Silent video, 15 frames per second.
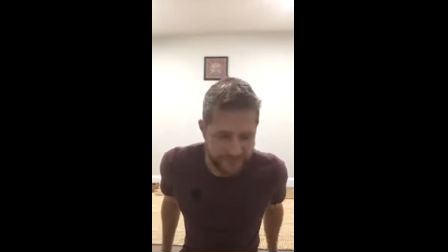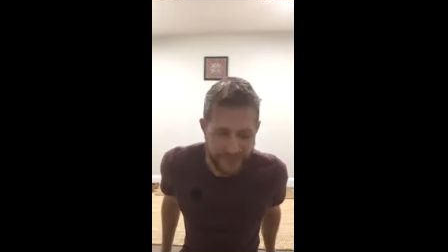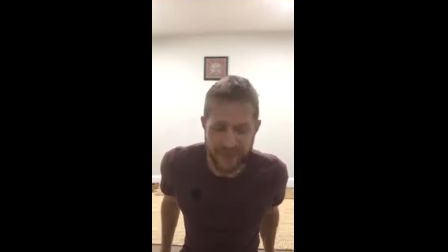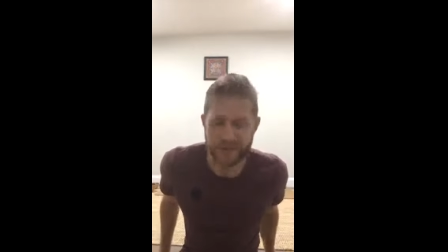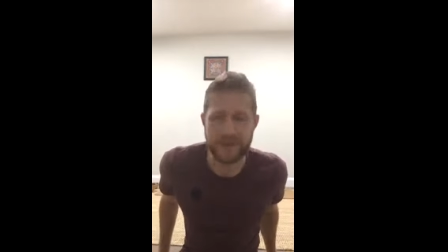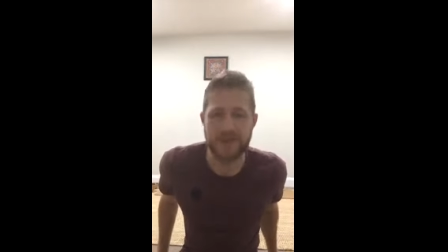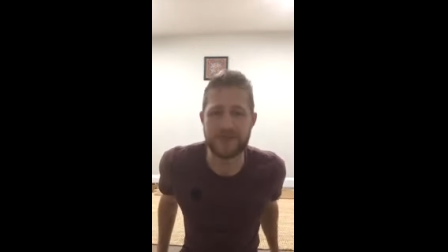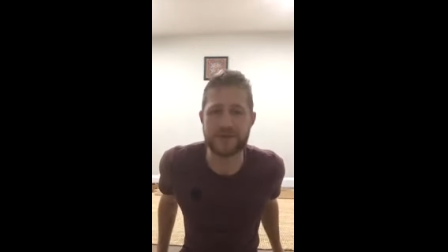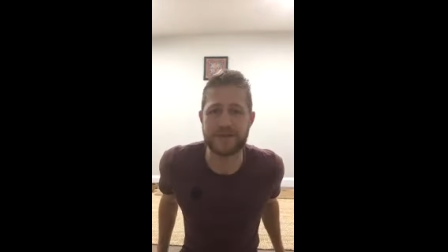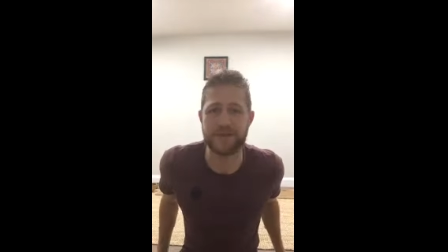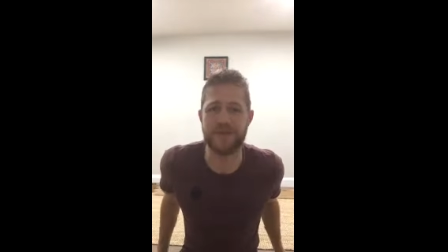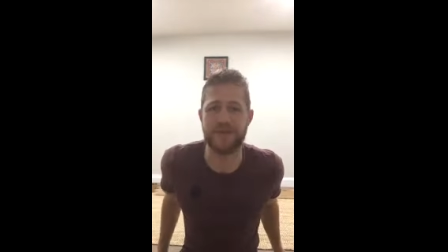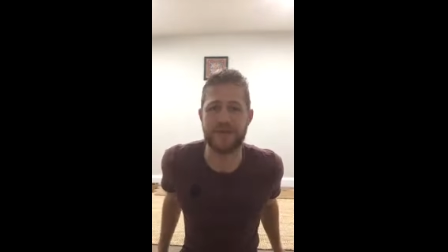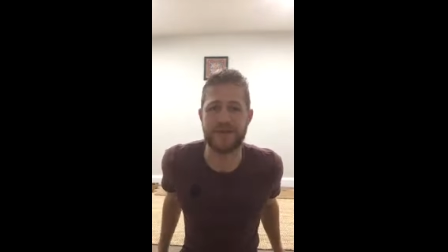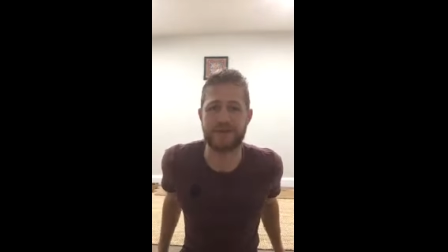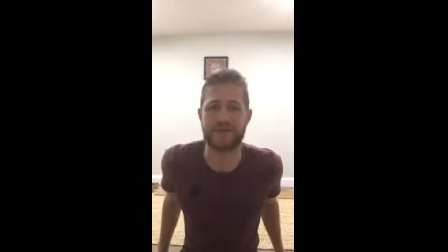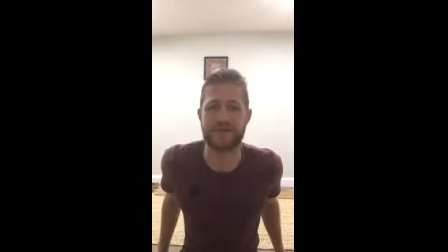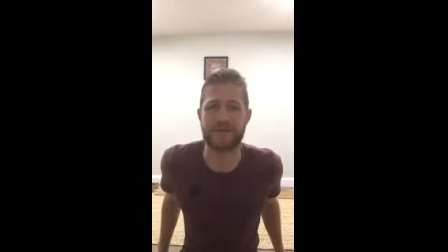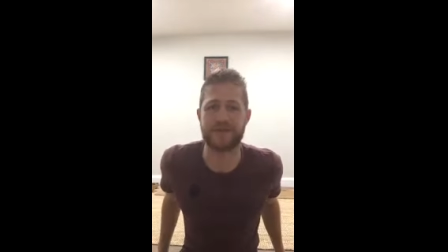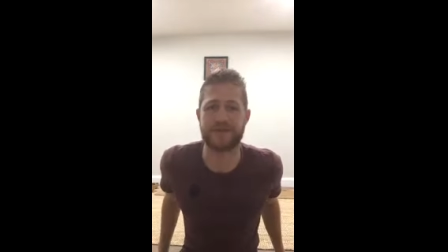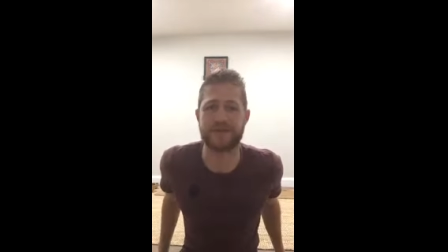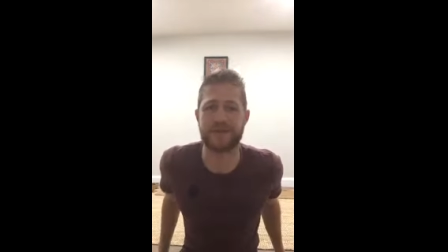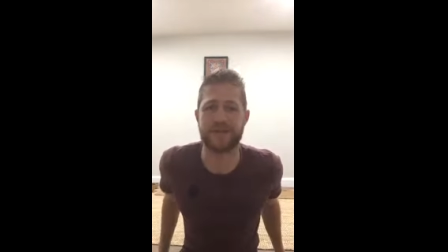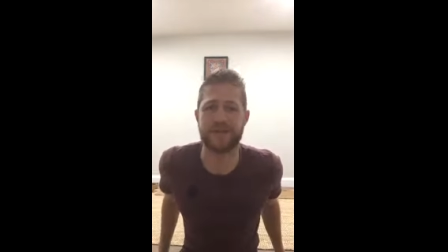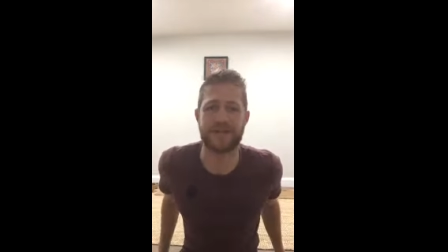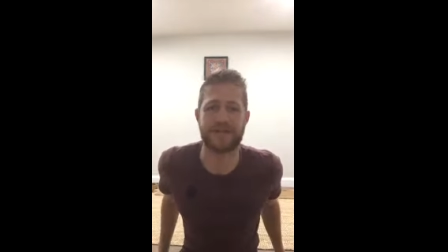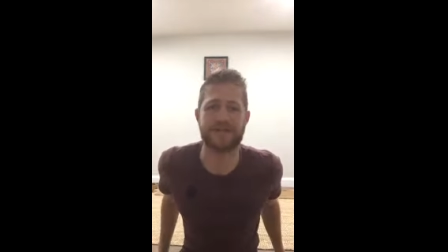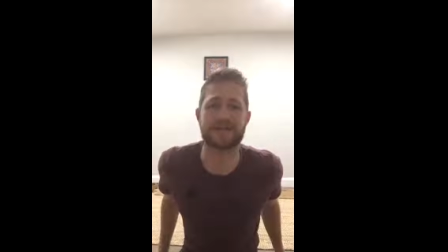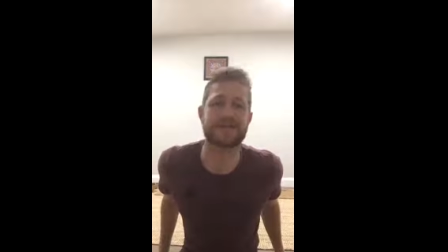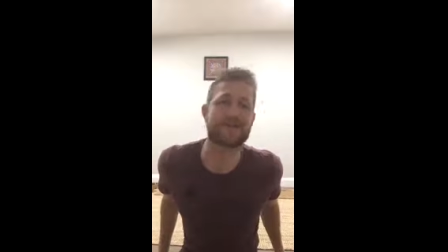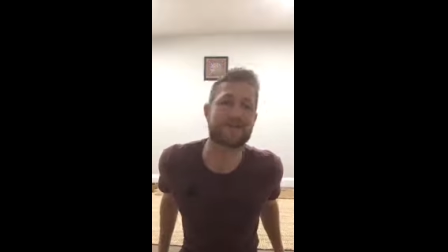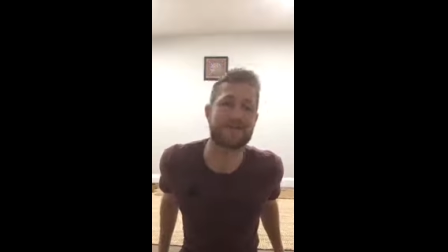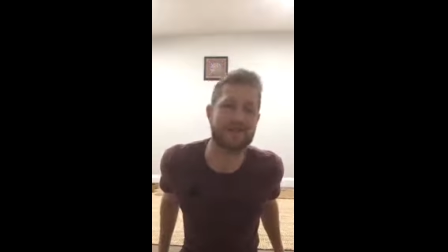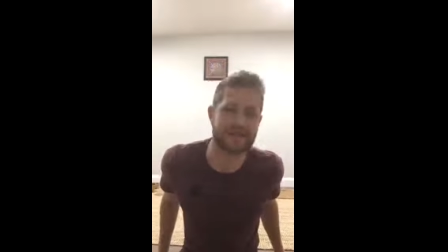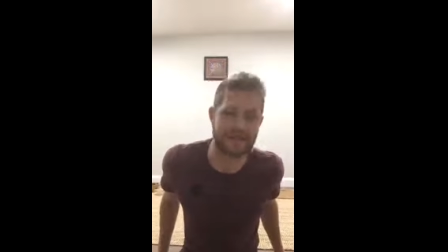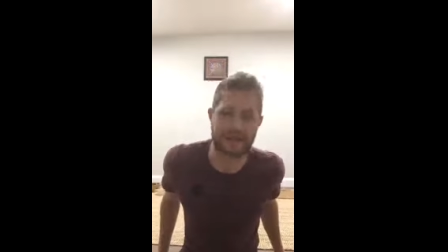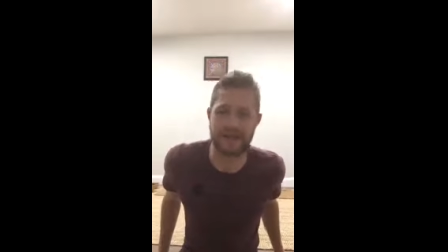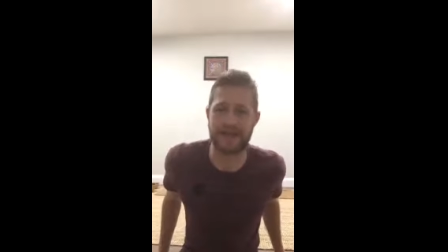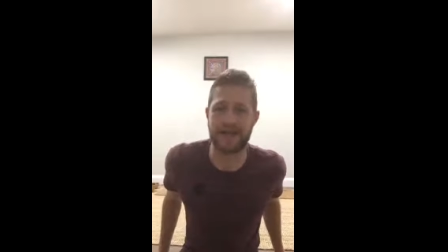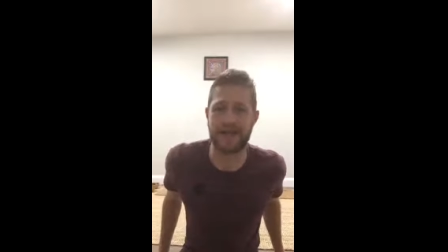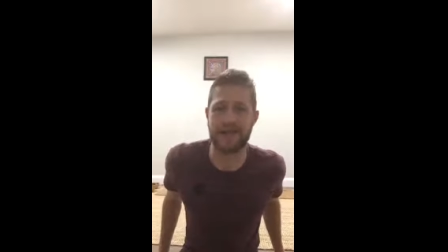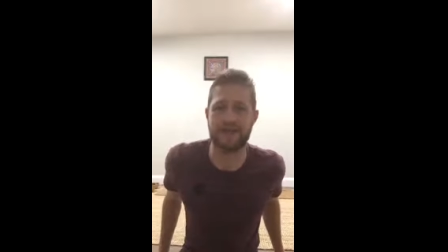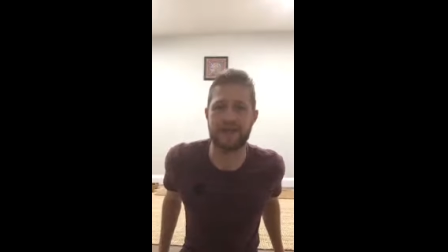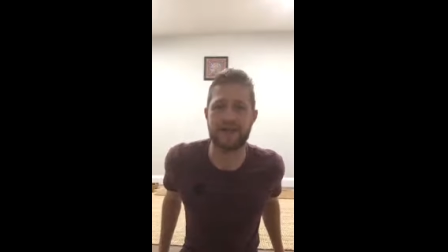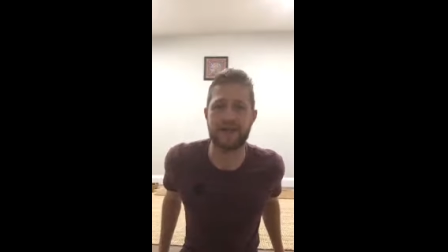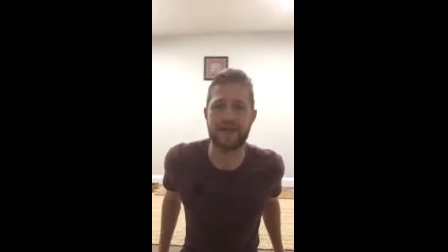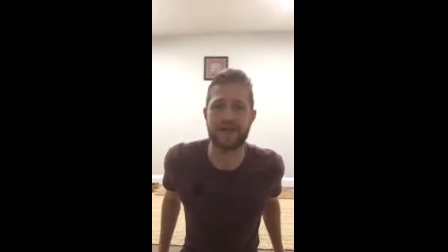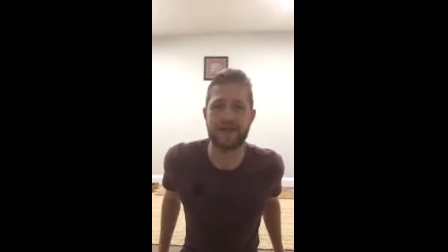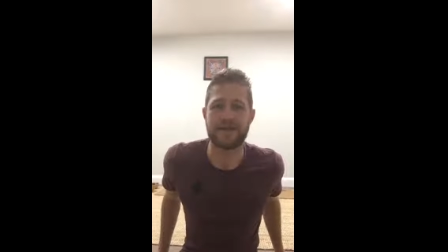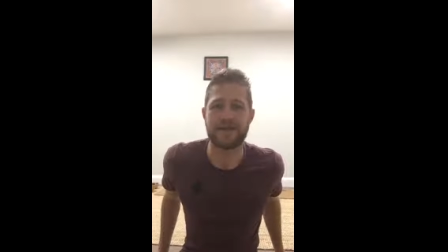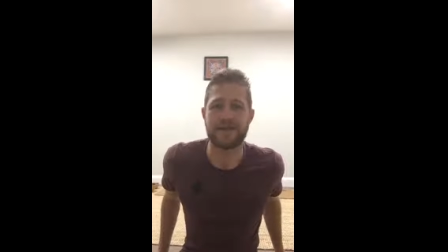And we're doing some weird breathing techniques as this um,